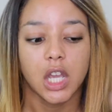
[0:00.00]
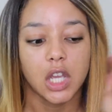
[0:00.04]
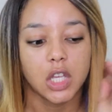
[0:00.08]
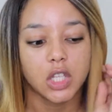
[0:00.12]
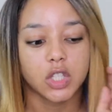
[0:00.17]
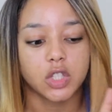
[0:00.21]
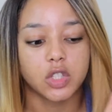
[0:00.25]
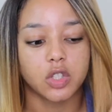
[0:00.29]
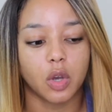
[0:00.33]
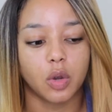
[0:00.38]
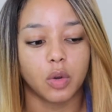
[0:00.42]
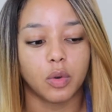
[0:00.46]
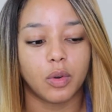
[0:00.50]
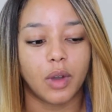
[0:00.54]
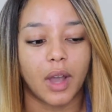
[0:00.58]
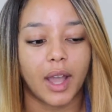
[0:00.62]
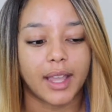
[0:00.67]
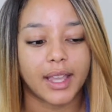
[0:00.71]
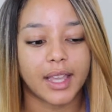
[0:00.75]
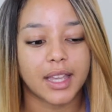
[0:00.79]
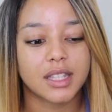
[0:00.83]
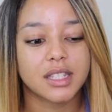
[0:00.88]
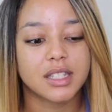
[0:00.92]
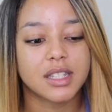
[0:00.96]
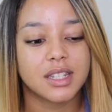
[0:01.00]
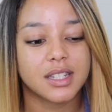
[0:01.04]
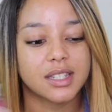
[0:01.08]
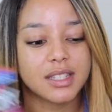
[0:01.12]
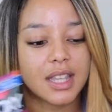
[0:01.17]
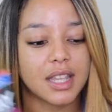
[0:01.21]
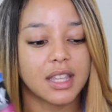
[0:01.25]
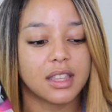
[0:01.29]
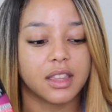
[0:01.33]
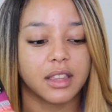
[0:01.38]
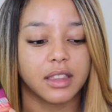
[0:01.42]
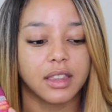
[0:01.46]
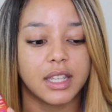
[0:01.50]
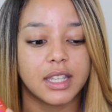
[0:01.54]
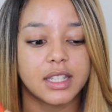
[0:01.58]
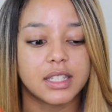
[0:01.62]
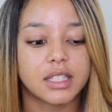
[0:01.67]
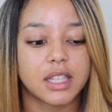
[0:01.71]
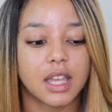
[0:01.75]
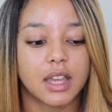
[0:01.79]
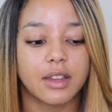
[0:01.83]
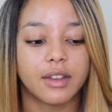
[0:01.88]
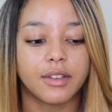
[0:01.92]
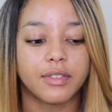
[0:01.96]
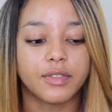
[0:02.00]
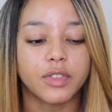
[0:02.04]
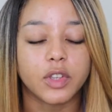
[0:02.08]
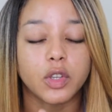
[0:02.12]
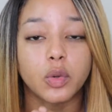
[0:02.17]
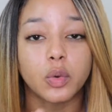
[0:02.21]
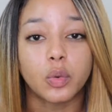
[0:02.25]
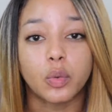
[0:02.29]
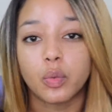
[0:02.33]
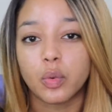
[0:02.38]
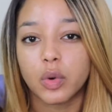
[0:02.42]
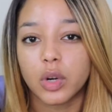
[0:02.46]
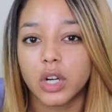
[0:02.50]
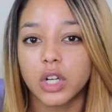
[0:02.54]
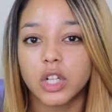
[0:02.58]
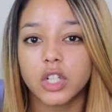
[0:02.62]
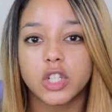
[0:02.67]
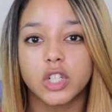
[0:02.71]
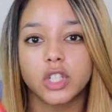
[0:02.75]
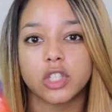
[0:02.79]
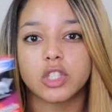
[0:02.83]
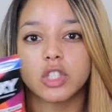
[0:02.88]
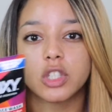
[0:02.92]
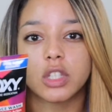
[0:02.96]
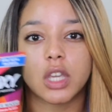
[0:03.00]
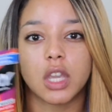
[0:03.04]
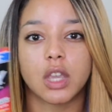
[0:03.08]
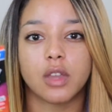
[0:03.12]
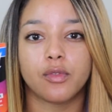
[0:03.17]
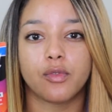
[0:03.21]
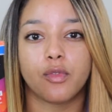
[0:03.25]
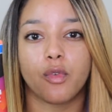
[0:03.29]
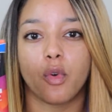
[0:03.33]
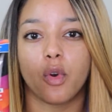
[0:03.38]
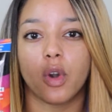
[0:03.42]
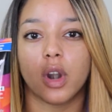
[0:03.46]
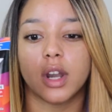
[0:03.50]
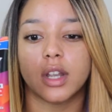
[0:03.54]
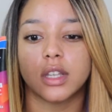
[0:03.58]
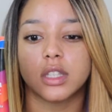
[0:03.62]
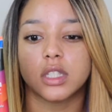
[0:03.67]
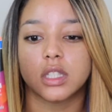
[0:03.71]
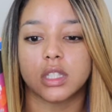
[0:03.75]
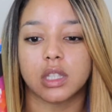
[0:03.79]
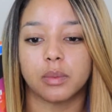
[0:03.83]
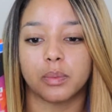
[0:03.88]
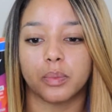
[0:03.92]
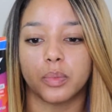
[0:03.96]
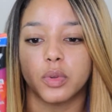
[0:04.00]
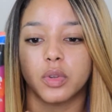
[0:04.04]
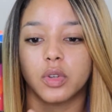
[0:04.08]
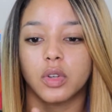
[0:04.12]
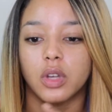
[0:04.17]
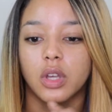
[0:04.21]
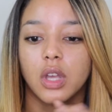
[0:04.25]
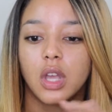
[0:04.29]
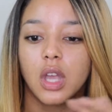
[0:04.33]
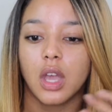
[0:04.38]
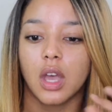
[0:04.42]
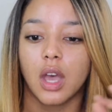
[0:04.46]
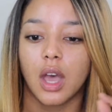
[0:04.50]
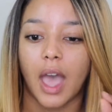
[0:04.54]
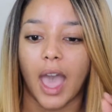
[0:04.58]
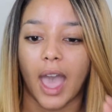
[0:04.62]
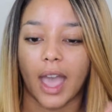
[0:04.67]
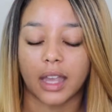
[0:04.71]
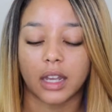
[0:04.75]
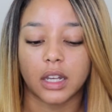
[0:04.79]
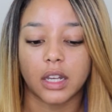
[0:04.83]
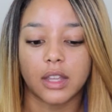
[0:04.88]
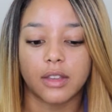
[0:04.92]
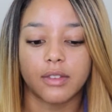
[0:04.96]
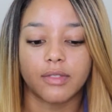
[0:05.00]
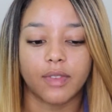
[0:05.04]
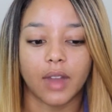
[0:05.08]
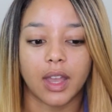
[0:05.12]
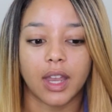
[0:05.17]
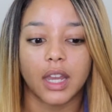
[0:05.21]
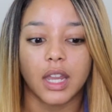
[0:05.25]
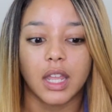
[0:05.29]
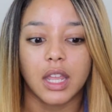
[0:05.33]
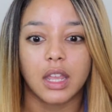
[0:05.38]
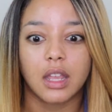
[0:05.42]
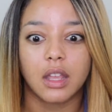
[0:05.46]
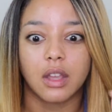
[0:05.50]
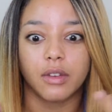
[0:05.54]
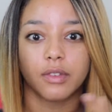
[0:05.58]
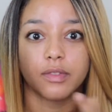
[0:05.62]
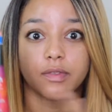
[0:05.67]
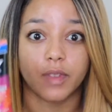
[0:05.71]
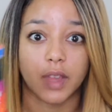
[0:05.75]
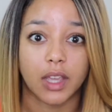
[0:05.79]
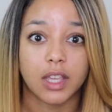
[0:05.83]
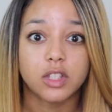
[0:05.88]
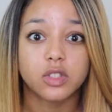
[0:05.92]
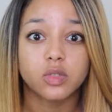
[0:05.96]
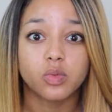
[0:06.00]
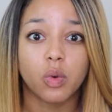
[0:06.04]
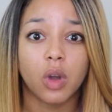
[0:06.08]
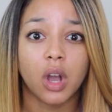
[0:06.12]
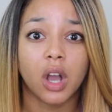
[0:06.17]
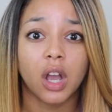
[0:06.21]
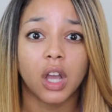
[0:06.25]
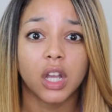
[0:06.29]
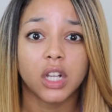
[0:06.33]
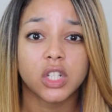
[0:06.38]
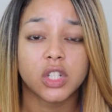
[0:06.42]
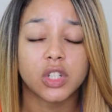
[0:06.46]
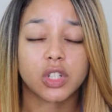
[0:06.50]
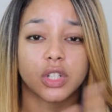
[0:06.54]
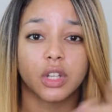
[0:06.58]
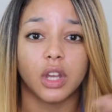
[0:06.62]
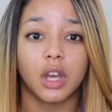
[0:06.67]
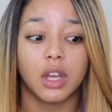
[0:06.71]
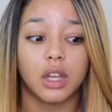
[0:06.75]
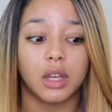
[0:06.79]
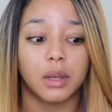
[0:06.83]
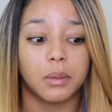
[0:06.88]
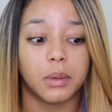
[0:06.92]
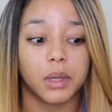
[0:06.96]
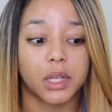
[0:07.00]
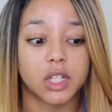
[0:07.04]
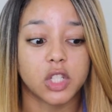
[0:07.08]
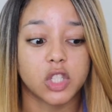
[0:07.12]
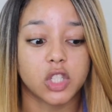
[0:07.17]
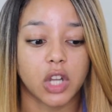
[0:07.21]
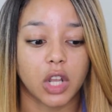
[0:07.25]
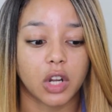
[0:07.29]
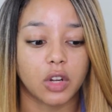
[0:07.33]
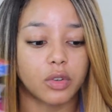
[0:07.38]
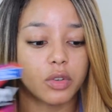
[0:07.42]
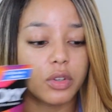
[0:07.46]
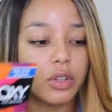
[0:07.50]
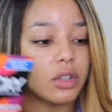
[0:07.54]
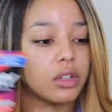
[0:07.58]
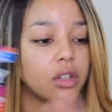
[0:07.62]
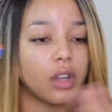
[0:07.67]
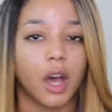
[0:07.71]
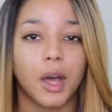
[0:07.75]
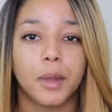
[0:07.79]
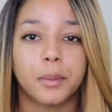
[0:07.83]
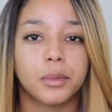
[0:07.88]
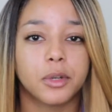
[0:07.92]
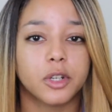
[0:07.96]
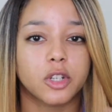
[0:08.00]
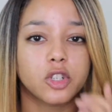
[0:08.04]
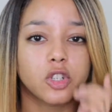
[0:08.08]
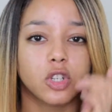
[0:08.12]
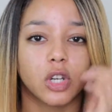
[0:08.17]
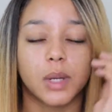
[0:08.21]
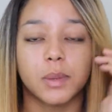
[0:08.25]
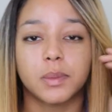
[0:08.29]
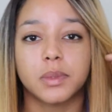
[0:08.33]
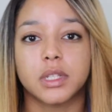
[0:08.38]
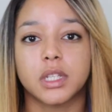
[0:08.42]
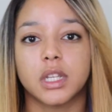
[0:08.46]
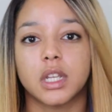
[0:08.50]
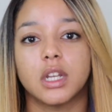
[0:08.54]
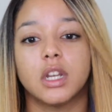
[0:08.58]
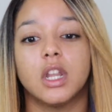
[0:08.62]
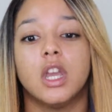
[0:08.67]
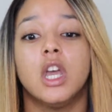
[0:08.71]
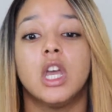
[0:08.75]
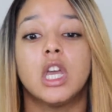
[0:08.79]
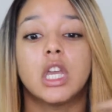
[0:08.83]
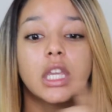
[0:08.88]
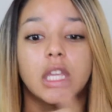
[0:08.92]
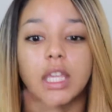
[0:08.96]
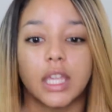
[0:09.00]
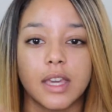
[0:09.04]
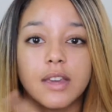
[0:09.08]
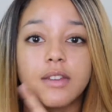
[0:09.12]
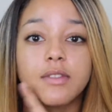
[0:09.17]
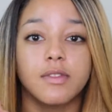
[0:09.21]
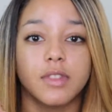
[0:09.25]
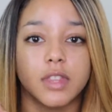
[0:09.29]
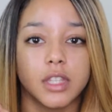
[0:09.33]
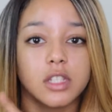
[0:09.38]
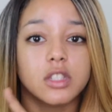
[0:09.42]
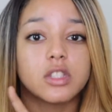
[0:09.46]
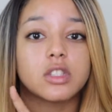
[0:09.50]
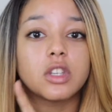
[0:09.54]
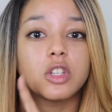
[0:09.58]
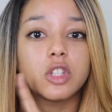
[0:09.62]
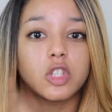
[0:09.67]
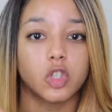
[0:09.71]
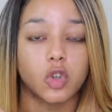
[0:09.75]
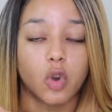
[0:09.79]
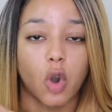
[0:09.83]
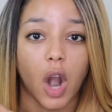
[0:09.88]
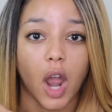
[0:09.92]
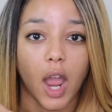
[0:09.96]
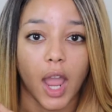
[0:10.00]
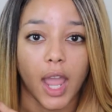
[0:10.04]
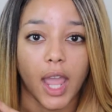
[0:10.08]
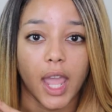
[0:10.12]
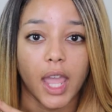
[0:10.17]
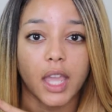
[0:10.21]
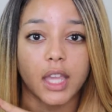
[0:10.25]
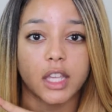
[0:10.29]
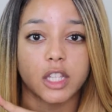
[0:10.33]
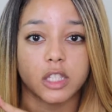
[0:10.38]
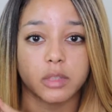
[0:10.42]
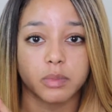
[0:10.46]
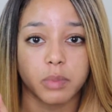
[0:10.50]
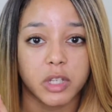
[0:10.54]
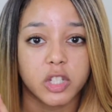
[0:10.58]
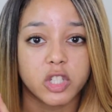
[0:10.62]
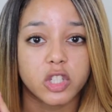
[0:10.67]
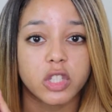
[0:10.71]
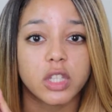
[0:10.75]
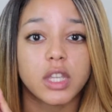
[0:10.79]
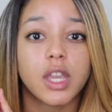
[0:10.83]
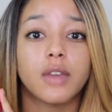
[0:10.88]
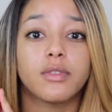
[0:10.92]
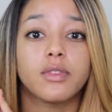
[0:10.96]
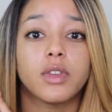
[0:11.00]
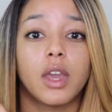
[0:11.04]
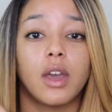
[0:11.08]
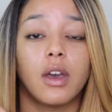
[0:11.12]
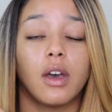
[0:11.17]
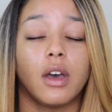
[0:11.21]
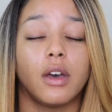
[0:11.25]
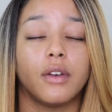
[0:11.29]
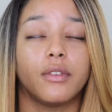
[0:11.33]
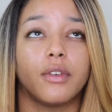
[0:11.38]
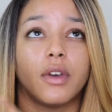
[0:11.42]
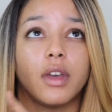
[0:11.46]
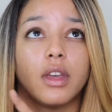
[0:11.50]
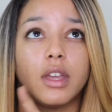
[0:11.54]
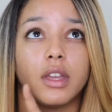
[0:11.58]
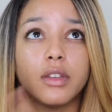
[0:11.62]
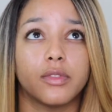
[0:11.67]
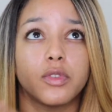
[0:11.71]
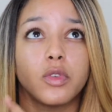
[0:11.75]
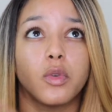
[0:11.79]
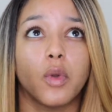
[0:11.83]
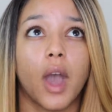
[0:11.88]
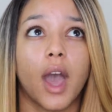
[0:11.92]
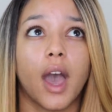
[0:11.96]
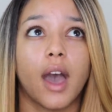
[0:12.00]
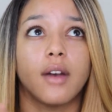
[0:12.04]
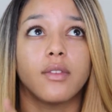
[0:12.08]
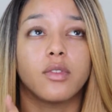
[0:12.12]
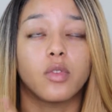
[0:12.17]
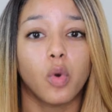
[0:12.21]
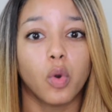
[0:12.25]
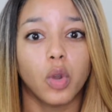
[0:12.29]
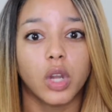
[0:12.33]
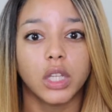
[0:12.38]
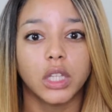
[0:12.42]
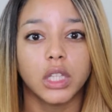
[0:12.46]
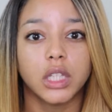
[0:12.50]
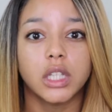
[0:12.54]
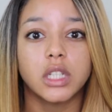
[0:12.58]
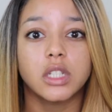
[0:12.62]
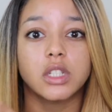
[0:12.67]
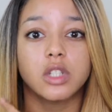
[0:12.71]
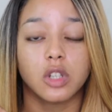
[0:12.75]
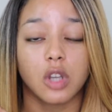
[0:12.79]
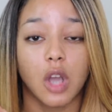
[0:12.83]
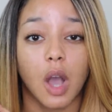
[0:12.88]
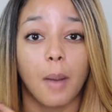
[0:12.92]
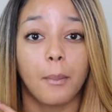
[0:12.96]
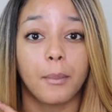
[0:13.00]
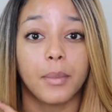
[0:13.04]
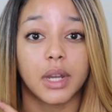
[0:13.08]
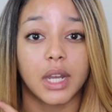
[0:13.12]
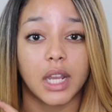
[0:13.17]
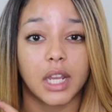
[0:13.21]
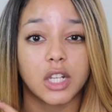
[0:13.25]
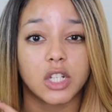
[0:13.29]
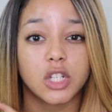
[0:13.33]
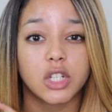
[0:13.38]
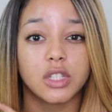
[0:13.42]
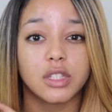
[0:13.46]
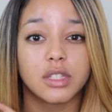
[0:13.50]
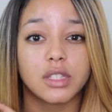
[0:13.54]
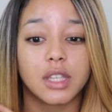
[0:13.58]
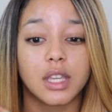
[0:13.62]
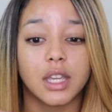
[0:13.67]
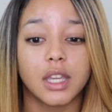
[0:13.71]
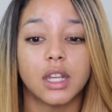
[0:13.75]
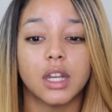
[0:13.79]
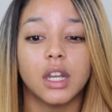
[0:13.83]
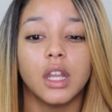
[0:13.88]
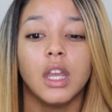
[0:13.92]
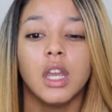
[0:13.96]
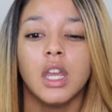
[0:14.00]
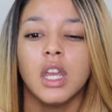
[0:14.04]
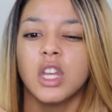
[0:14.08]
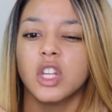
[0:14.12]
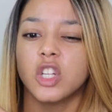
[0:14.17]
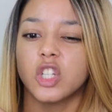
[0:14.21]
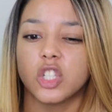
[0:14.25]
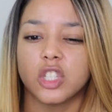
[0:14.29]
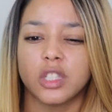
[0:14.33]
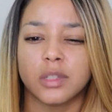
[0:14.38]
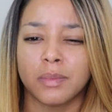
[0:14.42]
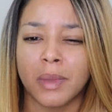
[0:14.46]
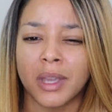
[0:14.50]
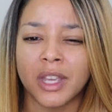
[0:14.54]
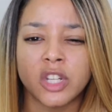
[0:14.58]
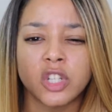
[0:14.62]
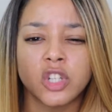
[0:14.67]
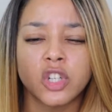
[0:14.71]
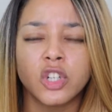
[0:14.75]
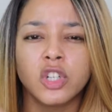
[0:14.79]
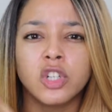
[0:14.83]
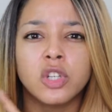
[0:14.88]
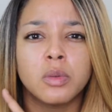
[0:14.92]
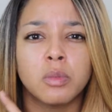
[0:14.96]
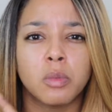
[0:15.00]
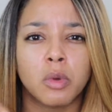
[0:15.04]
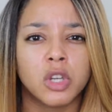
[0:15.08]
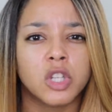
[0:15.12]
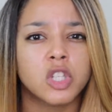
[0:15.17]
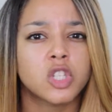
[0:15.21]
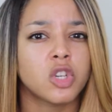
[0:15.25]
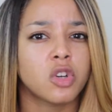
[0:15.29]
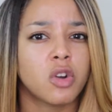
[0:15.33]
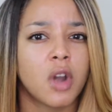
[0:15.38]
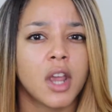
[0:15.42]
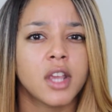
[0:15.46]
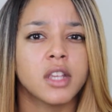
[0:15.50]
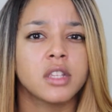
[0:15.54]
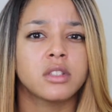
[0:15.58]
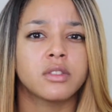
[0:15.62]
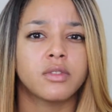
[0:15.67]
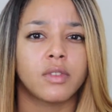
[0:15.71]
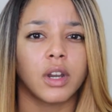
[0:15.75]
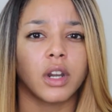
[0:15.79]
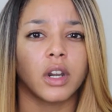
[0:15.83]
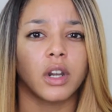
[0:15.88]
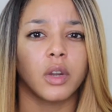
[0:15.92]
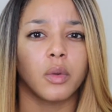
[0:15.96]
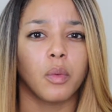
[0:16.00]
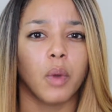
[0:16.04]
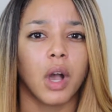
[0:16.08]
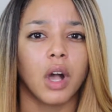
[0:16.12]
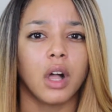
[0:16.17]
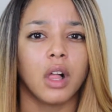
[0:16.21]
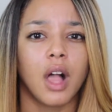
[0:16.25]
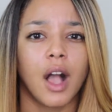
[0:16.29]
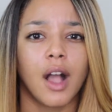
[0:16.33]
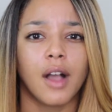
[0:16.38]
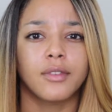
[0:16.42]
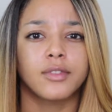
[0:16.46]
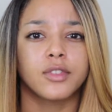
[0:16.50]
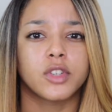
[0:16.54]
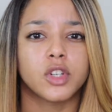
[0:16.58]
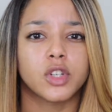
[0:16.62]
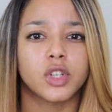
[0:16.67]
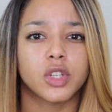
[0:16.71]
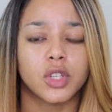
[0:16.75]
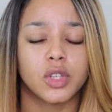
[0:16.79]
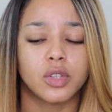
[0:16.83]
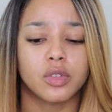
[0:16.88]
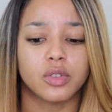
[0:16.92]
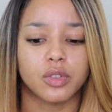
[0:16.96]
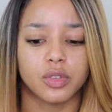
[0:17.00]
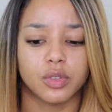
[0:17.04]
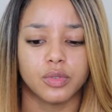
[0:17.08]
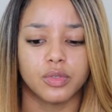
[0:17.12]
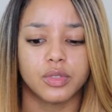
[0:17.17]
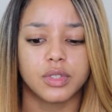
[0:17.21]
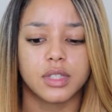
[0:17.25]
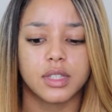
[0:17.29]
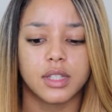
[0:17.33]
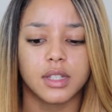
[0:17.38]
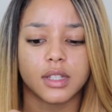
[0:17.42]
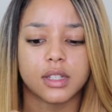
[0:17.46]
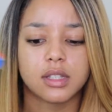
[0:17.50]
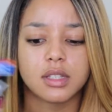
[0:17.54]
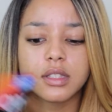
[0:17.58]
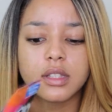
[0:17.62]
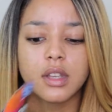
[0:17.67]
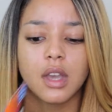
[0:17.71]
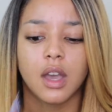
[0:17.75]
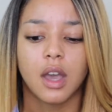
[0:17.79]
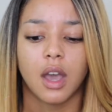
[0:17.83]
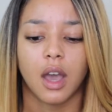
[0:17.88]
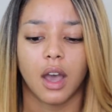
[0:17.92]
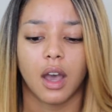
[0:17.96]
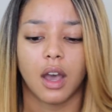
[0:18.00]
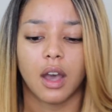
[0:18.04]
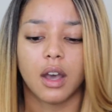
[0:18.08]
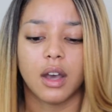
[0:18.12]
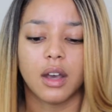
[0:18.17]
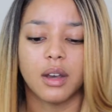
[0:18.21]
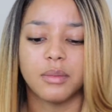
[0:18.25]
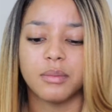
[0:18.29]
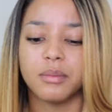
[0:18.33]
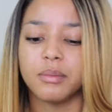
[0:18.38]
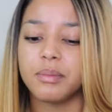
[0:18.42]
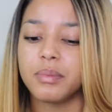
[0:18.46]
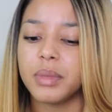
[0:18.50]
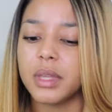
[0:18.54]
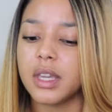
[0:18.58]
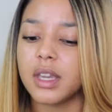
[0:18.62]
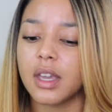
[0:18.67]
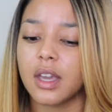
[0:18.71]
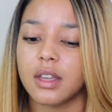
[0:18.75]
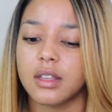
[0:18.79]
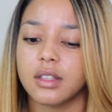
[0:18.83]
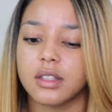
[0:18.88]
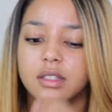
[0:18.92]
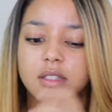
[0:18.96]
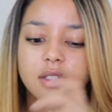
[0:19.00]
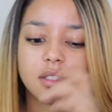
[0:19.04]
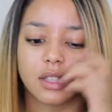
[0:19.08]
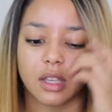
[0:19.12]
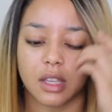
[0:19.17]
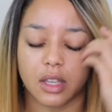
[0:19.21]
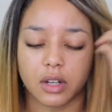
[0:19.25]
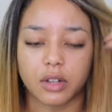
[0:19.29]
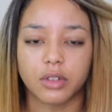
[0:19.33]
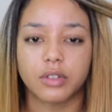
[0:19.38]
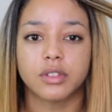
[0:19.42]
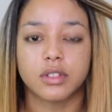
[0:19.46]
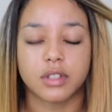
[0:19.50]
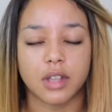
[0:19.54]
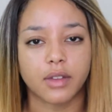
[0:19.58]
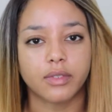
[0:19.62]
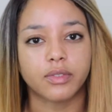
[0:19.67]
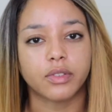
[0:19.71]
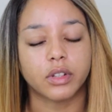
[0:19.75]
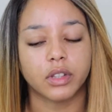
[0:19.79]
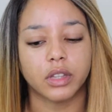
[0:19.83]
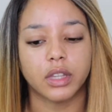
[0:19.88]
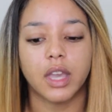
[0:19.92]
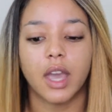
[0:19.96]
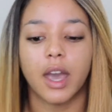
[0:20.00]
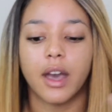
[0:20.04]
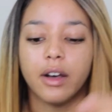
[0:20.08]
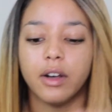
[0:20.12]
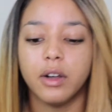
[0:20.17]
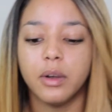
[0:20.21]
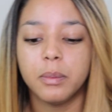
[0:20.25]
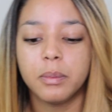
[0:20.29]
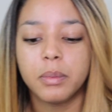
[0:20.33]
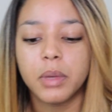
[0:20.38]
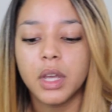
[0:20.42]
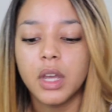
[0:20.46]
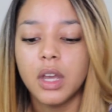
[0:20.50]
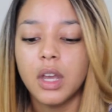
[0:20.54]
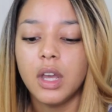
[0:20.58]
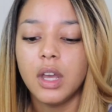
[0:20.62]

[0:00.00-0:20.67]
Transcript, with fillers: So I guess to say the least, if you were just looking for a simple acne fighting face wash, um, in general, non-prescription, give this a try, especially if you have if you have oily to combination skin, just make sure you moisturize very well after you use this um, because it'll definitely help.